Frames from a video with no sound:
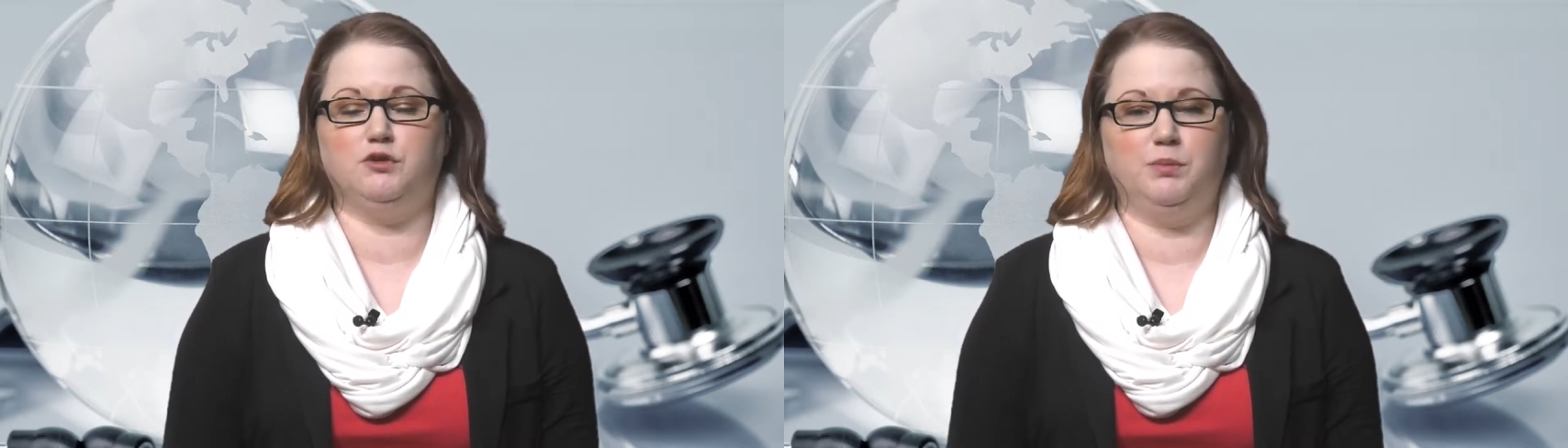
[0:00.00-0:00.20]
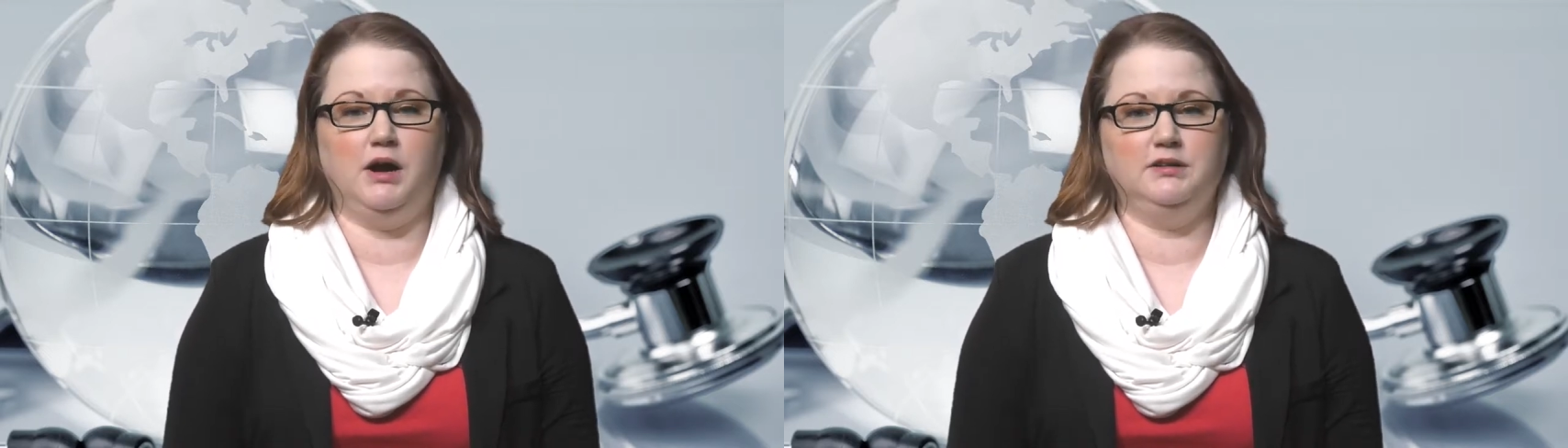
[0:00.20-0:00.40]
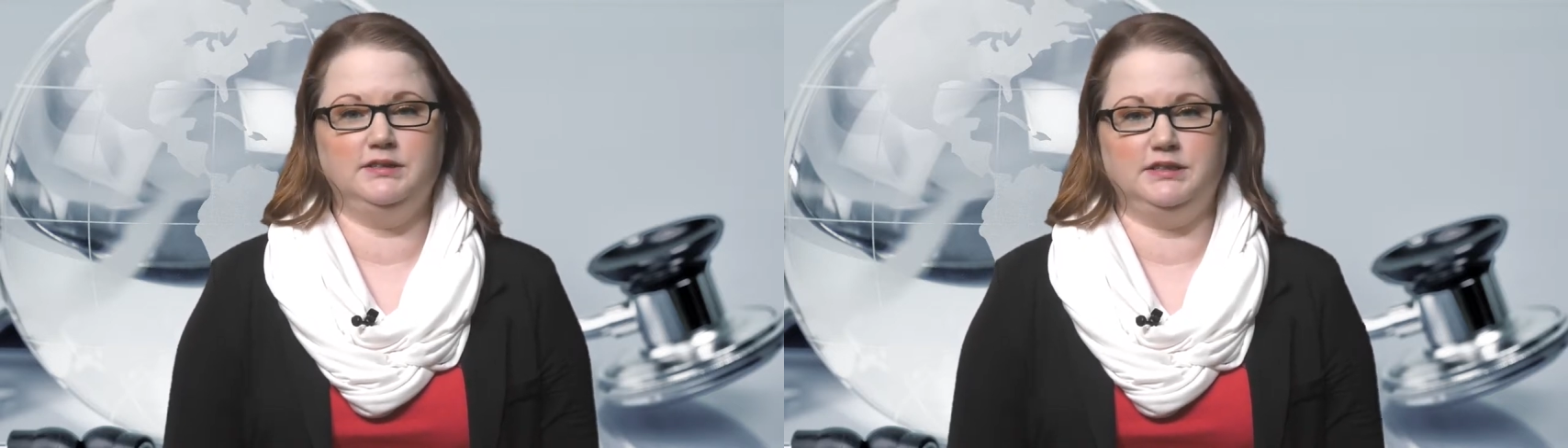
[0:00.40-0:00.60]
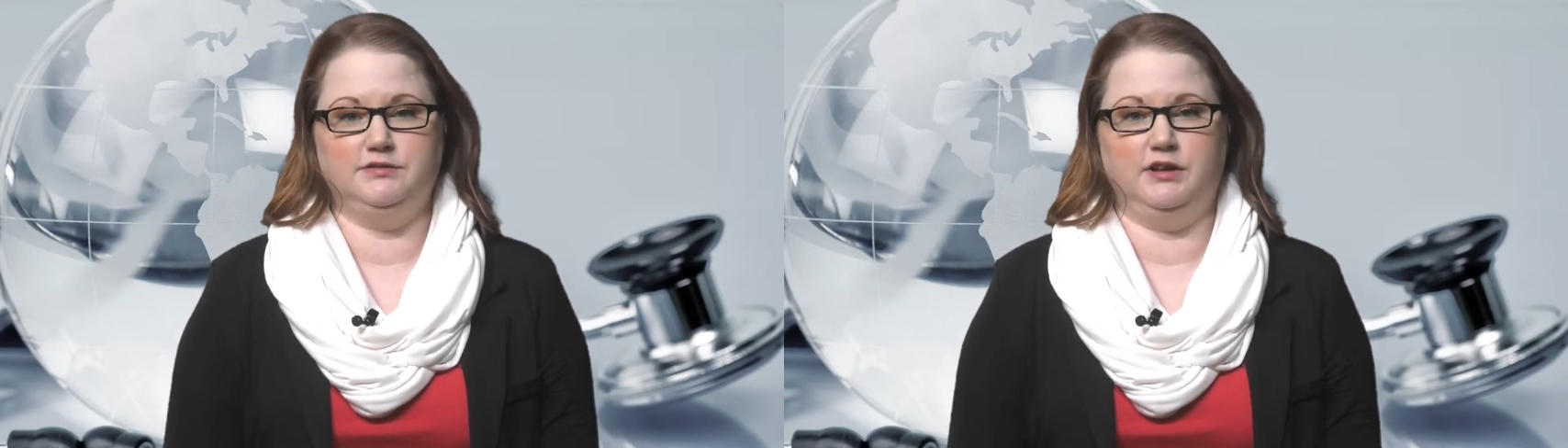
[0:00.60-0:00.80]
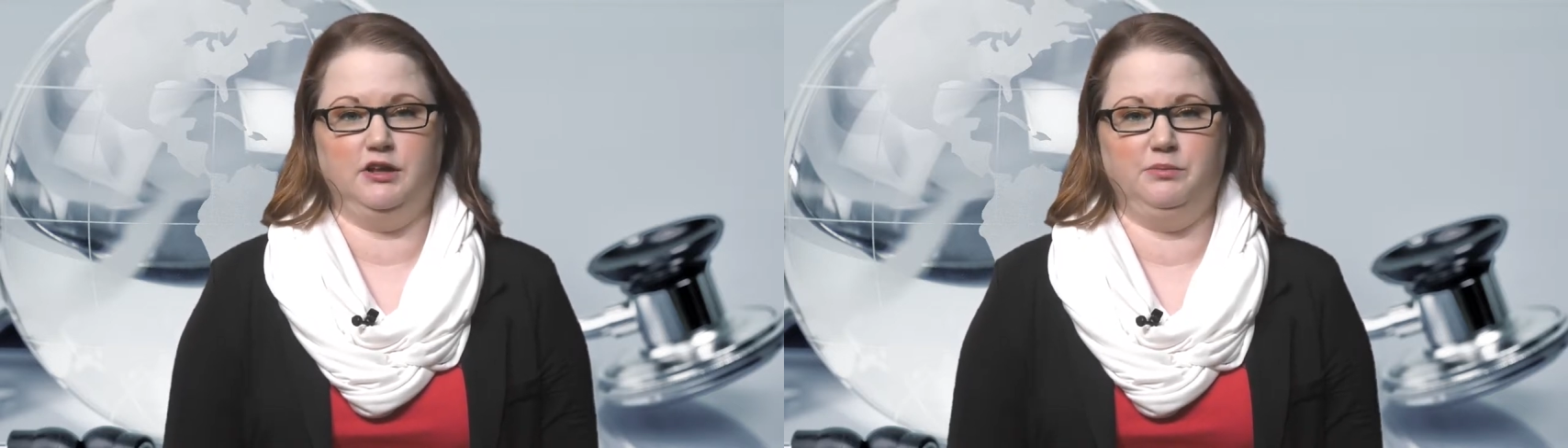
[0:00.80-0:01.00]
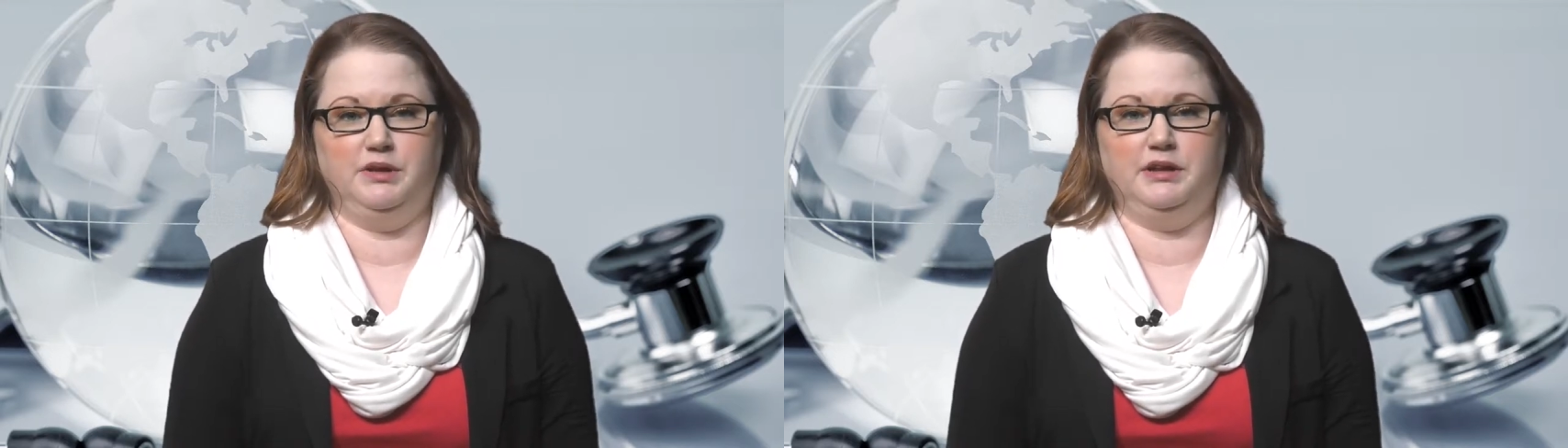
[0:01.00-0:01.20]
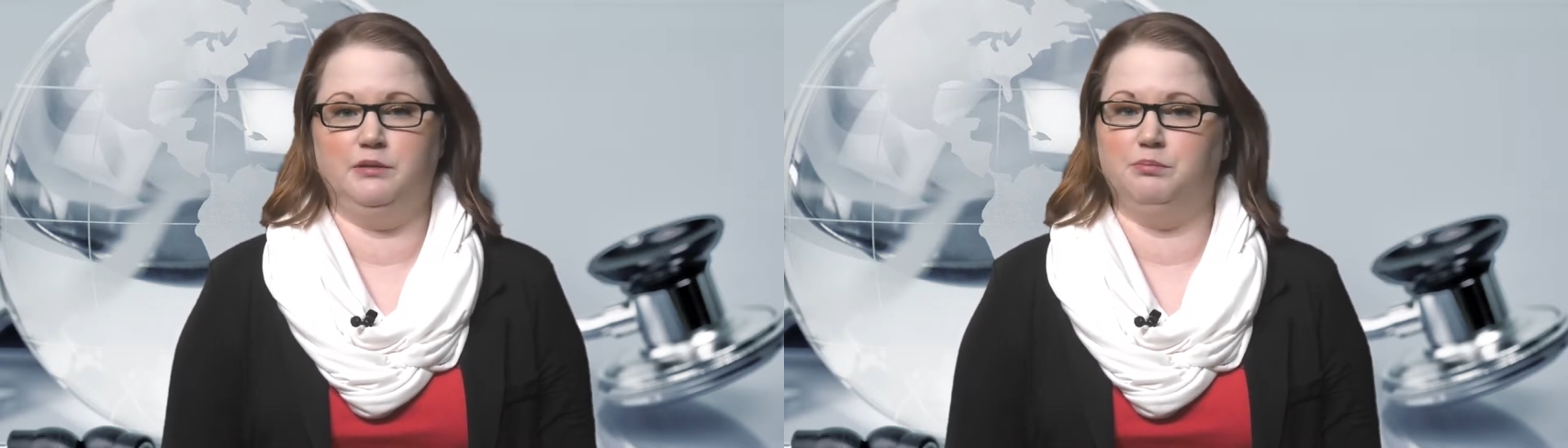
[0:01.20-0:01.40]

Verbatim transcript: for policy development in